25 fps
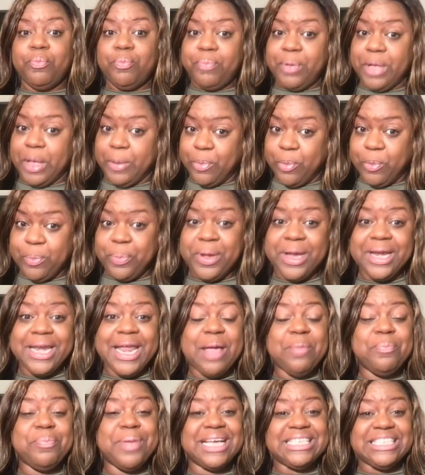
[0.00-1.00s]
people putting
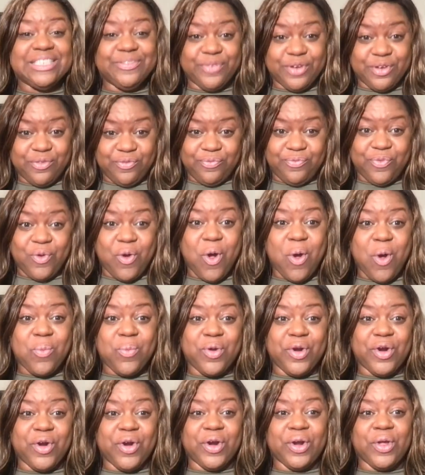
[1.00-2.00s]
their best foot
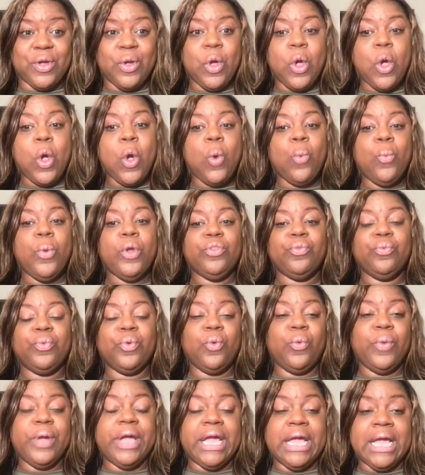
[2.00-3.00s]
forward. With
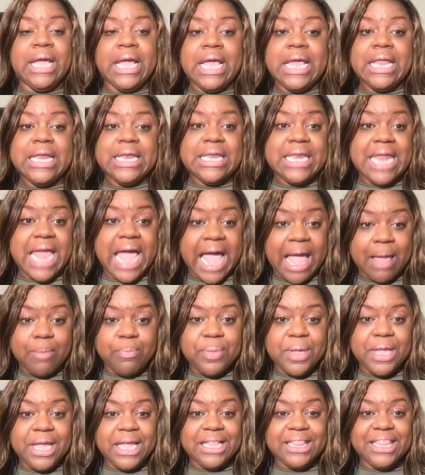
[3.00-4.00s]
Rui not
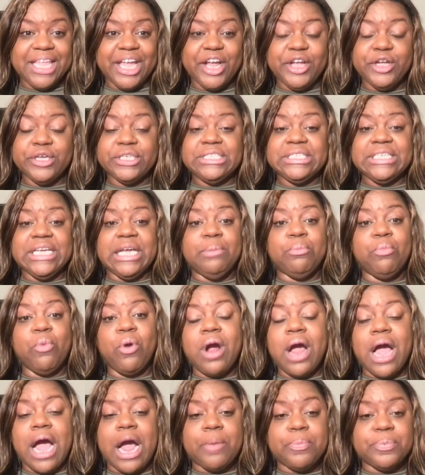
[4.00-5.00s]
being there, you're seeing
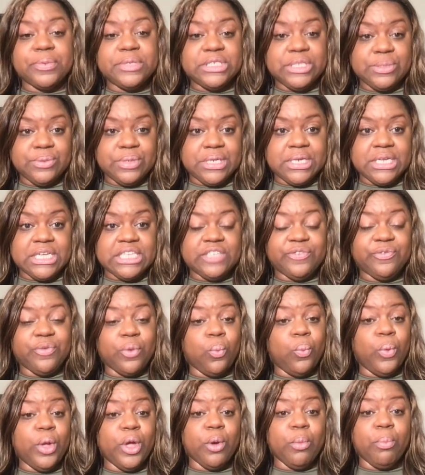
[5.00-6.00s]
more opportunities for
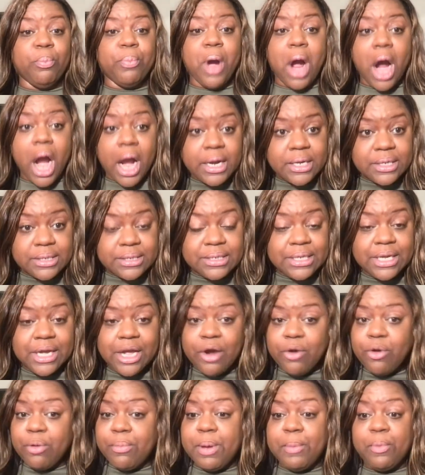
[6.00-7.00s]
Will Barton.
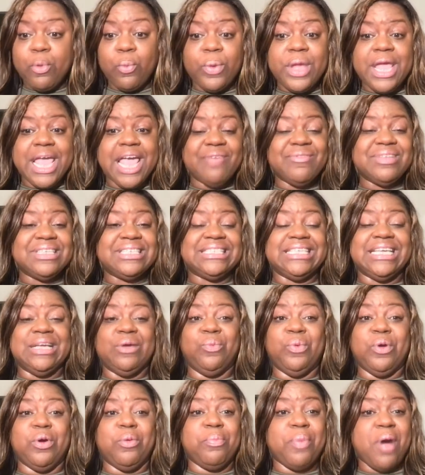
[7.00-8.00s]
Remember, we haven't seen
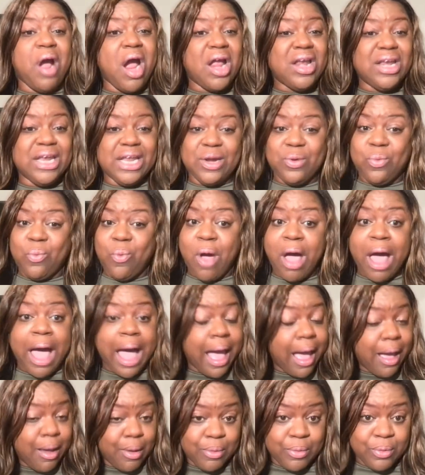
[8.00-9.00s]
Will Barton in a
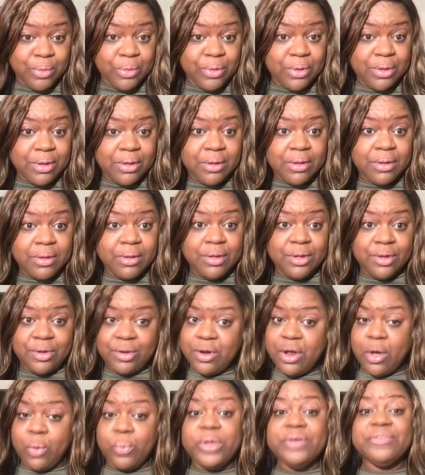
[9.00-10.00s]
while.
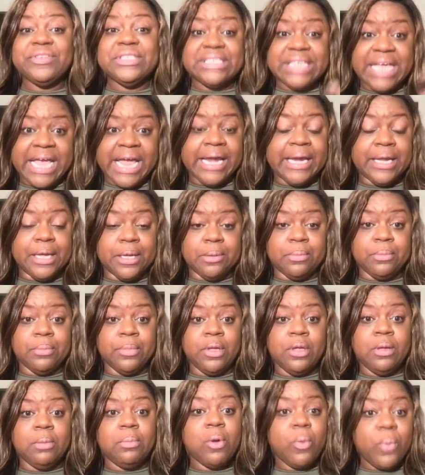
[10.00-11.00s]
We've seen him,
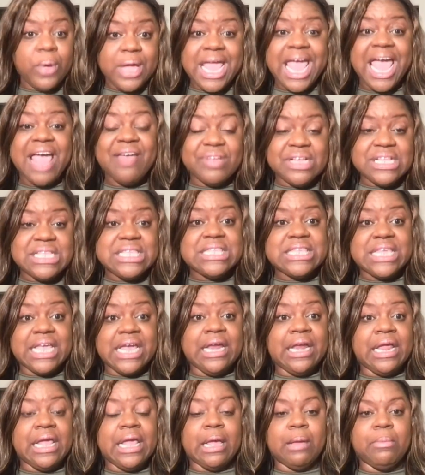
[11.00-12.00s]
but we haven't
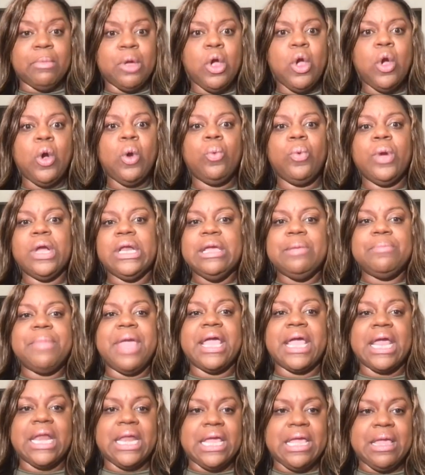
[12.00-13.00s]
seen him really
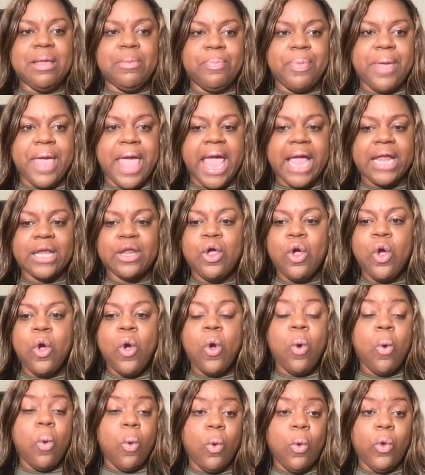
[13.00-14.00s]
make an impact
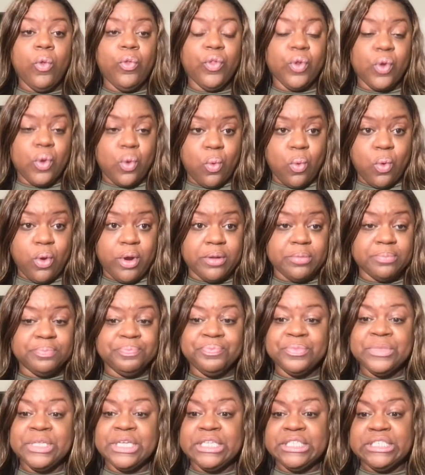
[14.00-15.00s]
on the court.
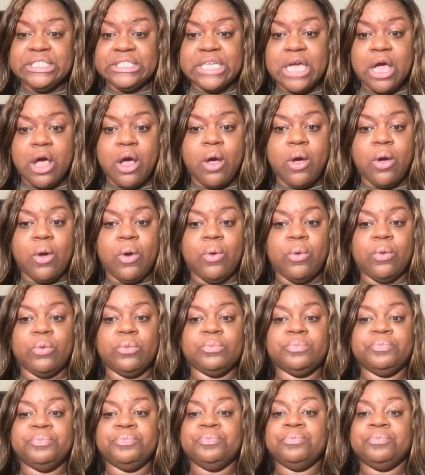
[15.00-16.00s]
So